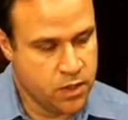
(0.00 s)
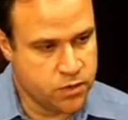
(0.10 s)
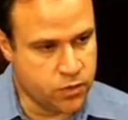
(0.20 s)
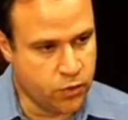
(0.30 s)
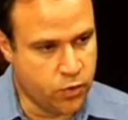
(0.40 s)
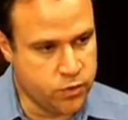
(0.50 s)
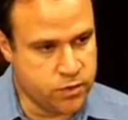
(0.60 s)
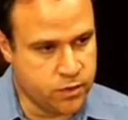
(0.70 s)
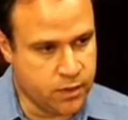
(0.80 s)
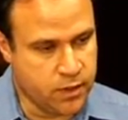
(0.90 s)
So those
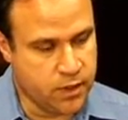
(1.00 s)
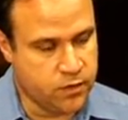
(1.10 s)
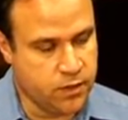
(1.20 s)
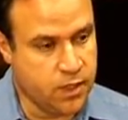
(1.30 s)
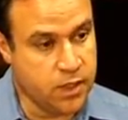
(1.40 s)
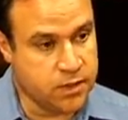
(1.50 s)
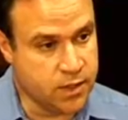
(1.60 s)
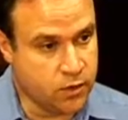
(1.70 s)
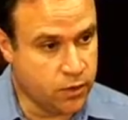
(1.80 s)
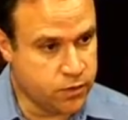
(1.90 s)
are the key
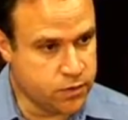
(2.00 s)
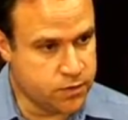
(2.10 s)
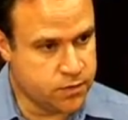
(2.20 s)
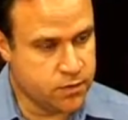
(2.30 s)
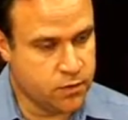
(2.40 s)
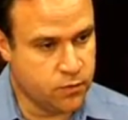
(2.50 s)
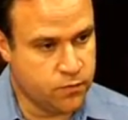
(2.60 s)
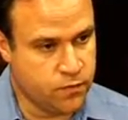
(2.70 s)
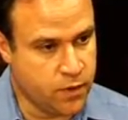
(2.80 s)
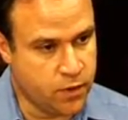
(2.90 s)
technologies
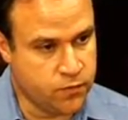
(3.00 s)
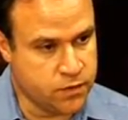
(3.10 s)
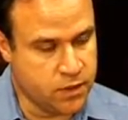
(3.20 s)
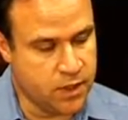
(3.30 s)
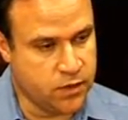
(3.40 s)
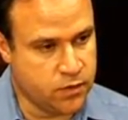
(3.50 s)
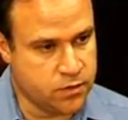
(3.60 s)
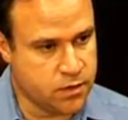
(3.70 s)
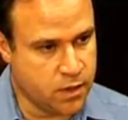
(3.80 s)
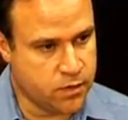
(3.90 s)
of today
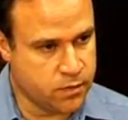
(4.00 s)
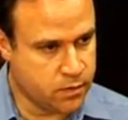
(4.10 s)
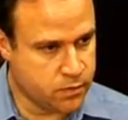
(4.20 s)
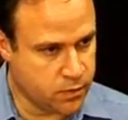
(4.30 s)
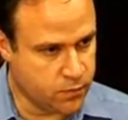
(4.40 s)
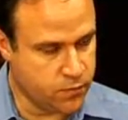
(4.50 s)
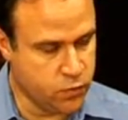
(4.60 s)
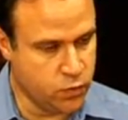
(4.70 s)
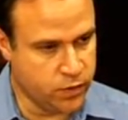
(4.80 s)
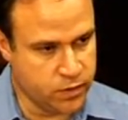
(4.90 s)
that are
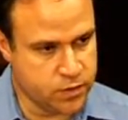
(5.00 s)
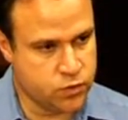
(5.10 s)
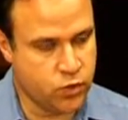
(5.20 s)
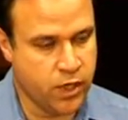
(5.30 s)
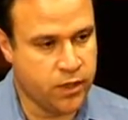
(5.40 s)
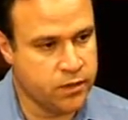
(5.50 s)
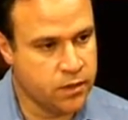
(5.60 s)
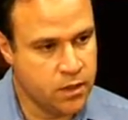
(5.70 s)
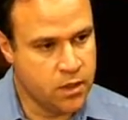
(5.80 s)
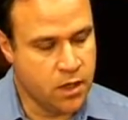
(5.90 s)
fueling this trend,
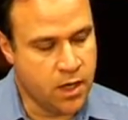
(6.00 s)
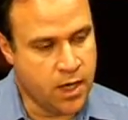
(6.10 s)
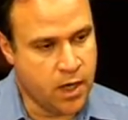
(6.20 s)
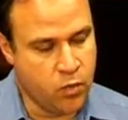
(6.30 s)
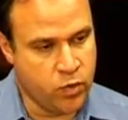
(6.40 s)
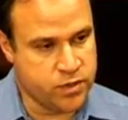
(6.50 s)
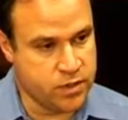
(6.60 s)
and we're